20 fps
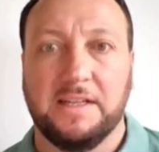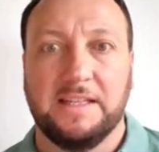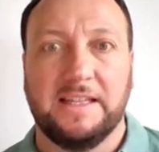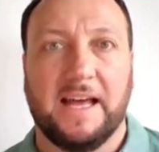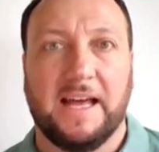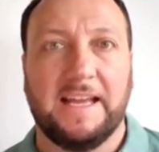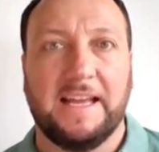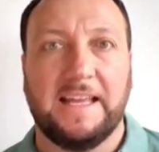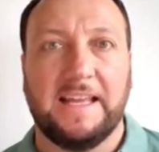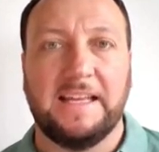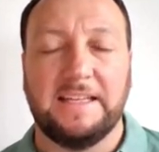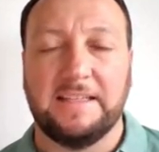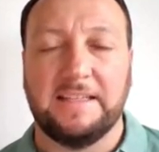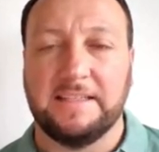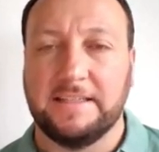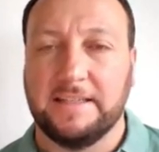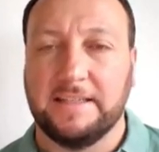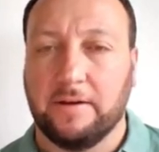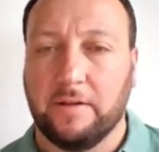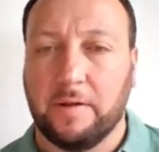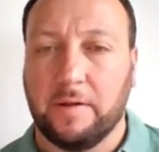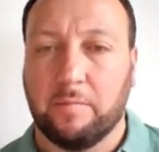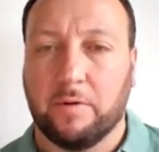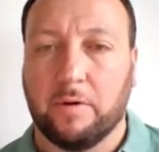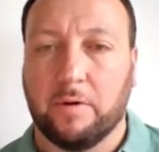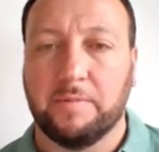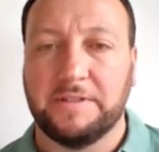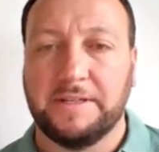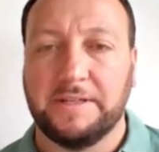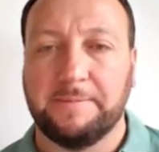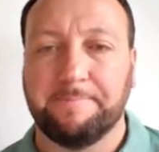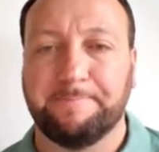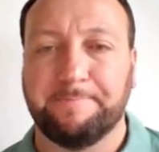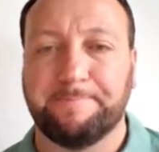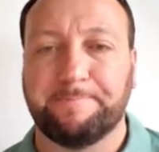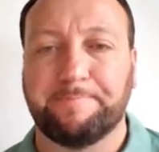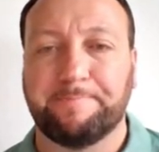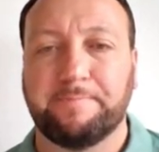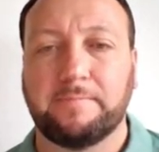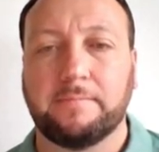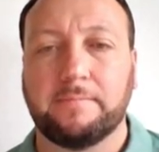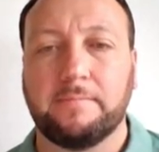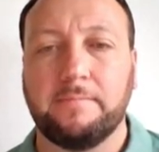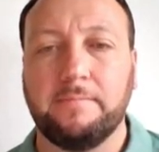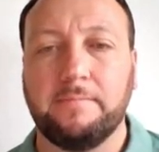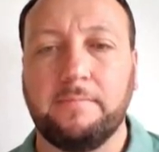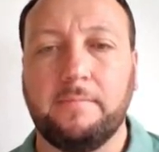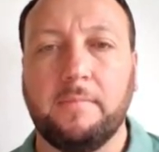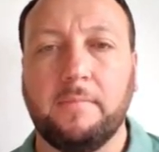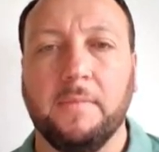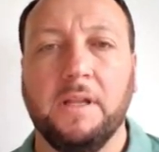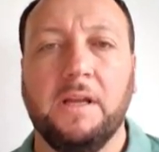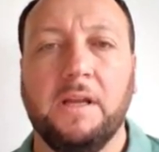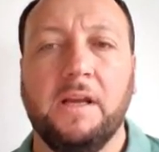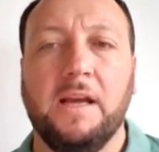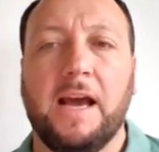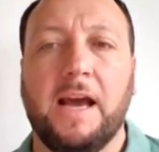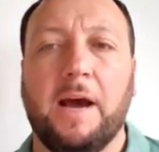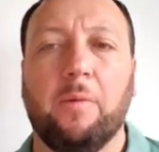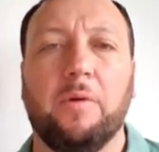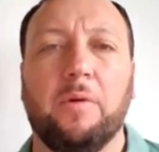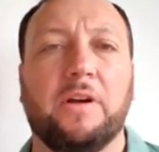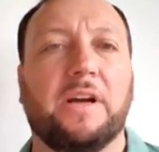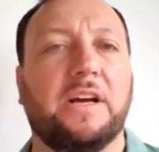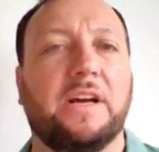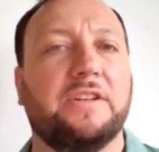that keen to sell their property. And we'll look at a